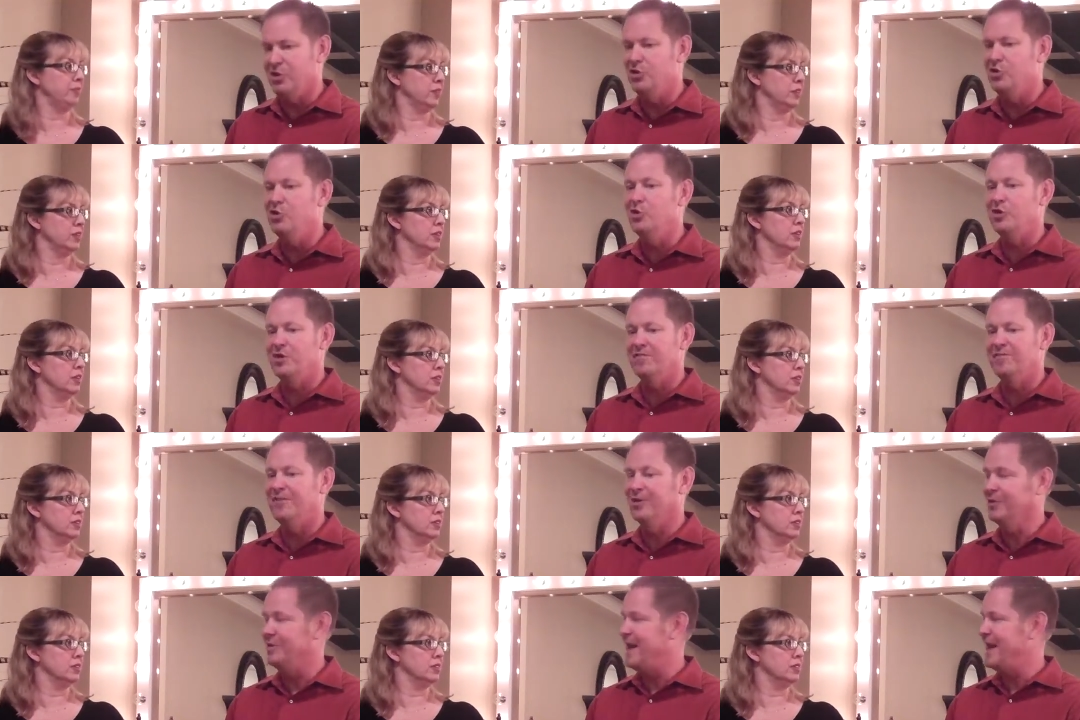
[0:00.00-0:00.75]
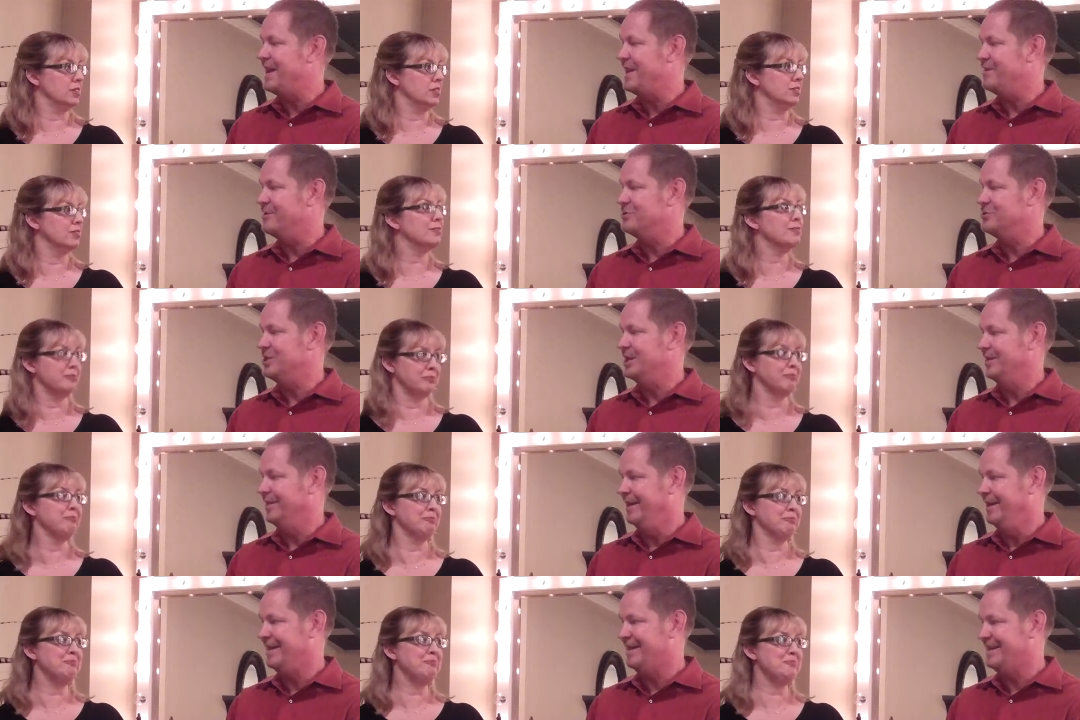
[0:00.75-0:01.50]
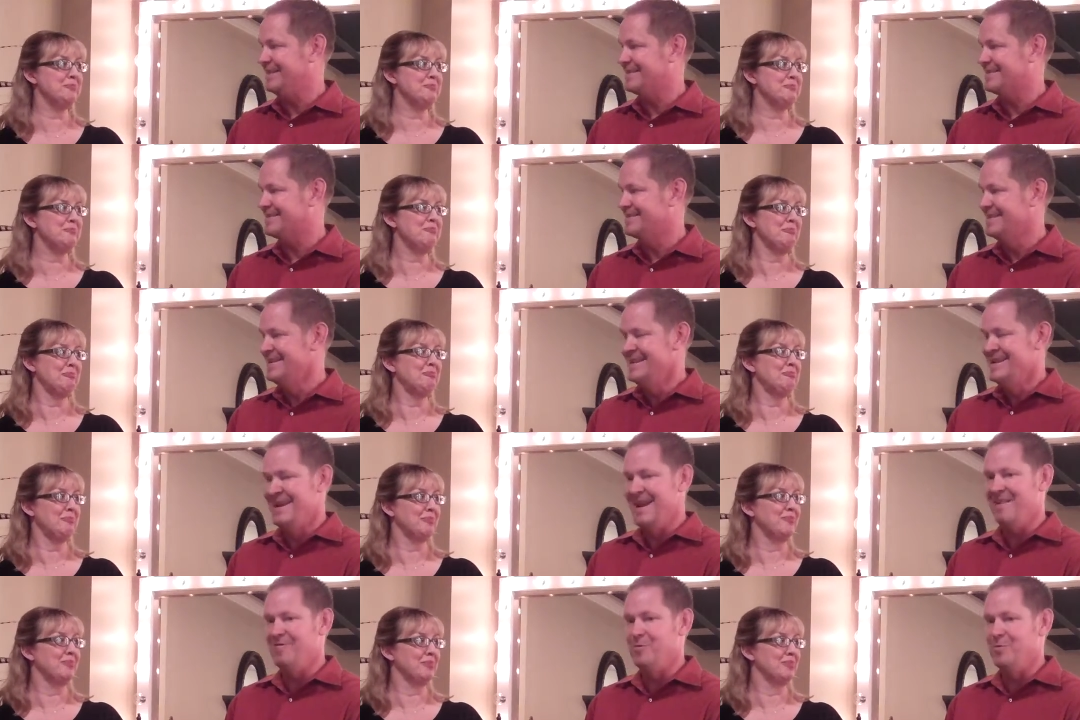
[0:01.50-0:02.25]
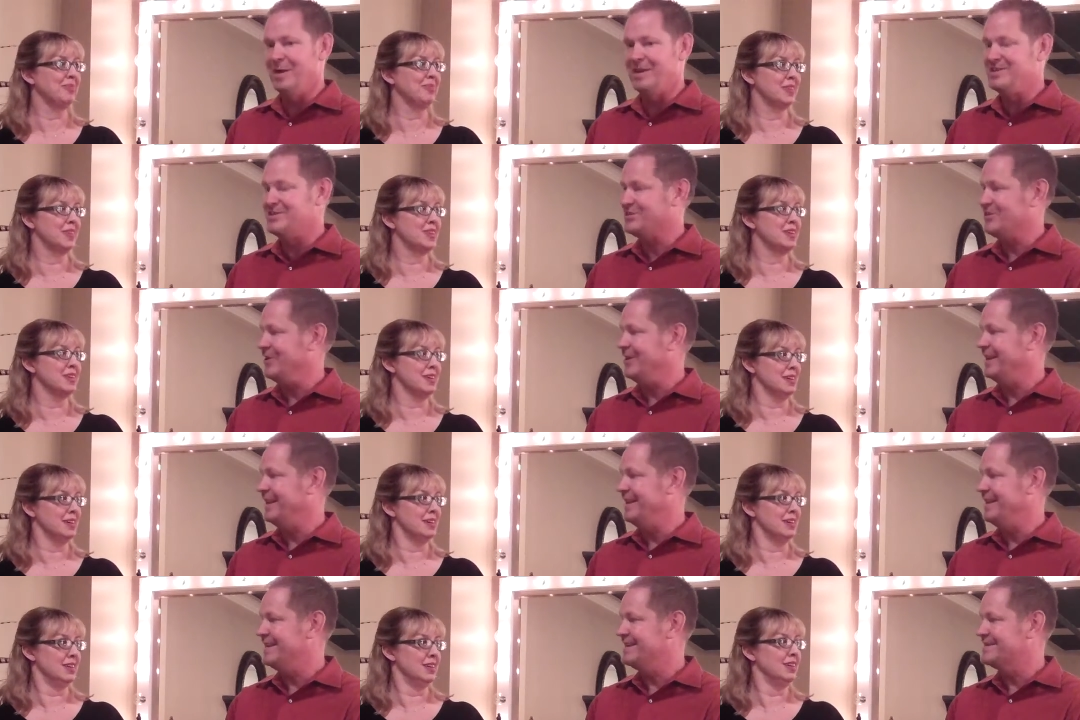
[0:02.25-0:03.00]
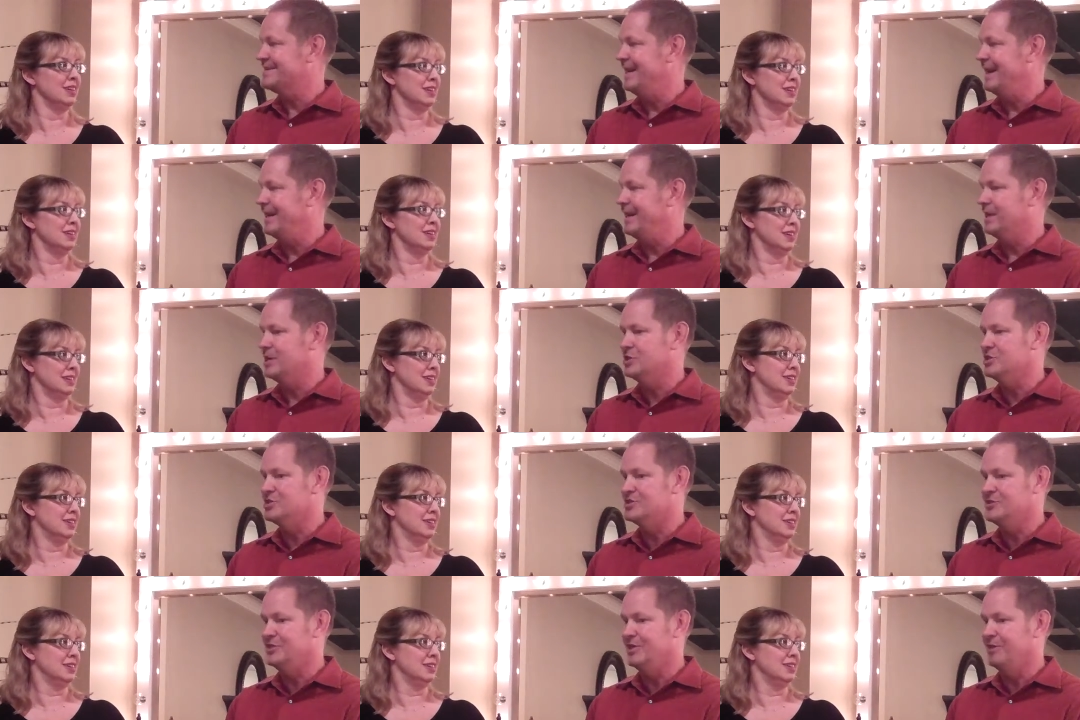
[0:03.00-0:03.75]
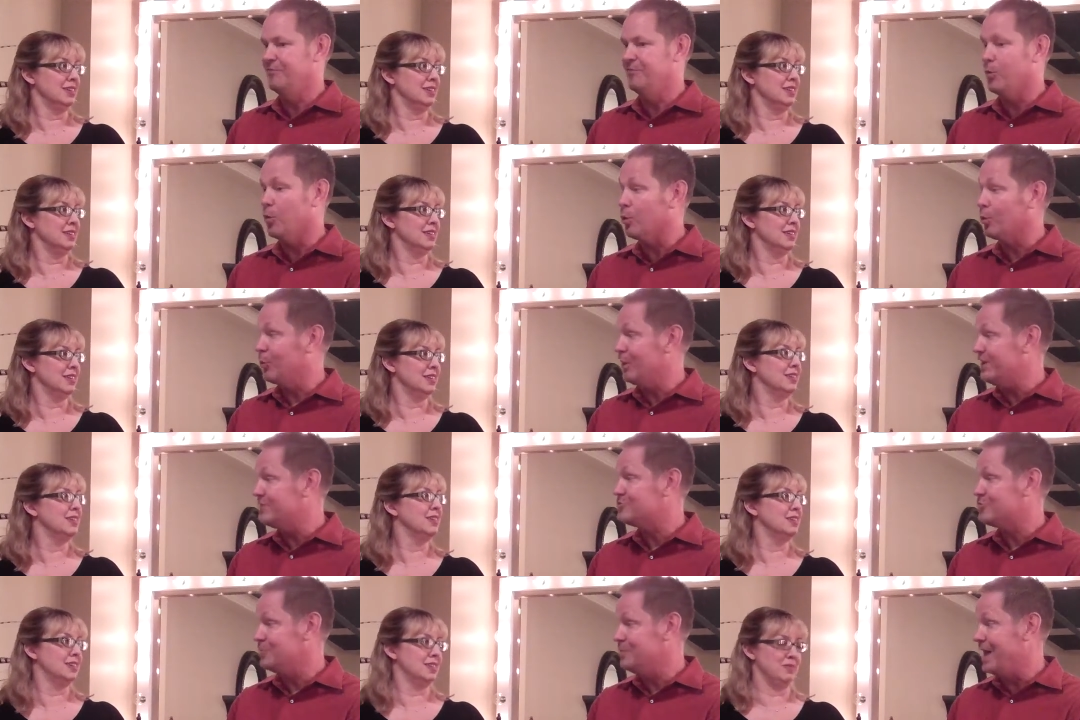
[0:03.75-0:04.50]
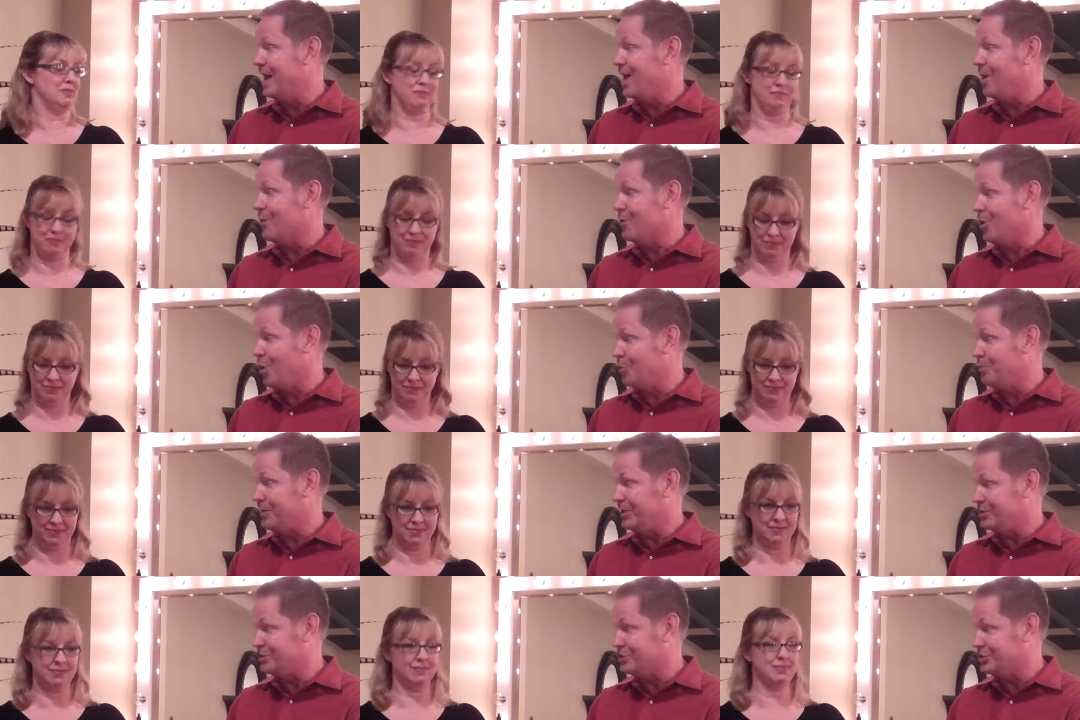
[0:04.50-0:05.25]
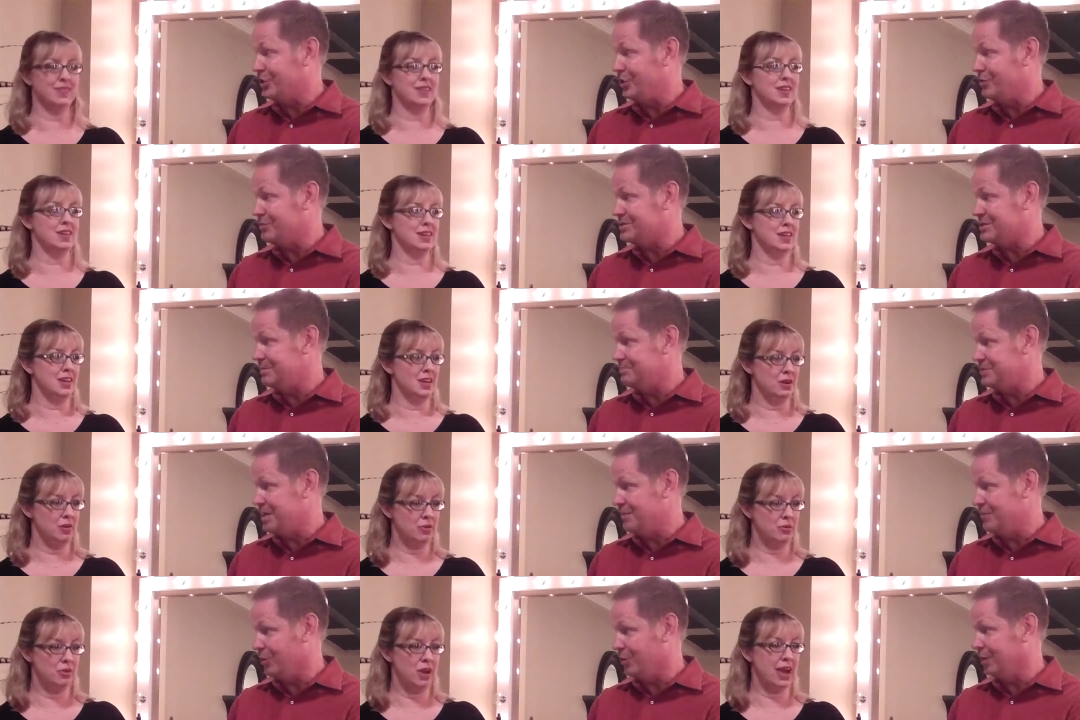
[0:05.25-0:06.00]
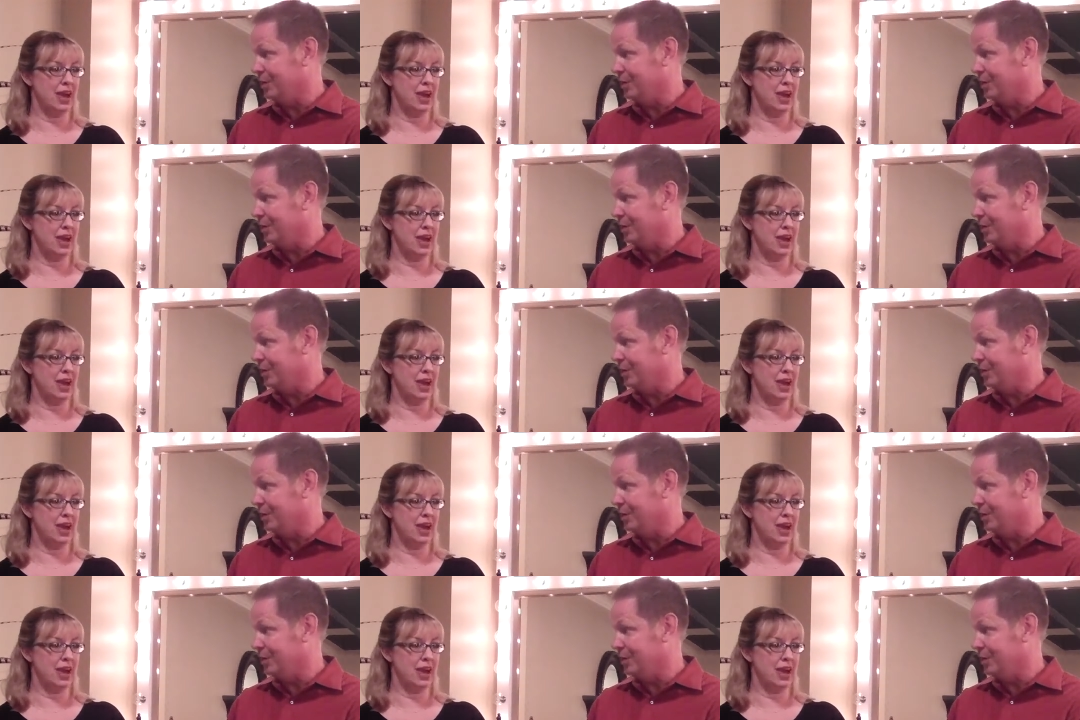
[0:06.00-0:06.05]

Speaker 1: And you do, you feel that energy. Like mm -hmm. it's everybody start getting excited because you know four weeks from now we're opening a show September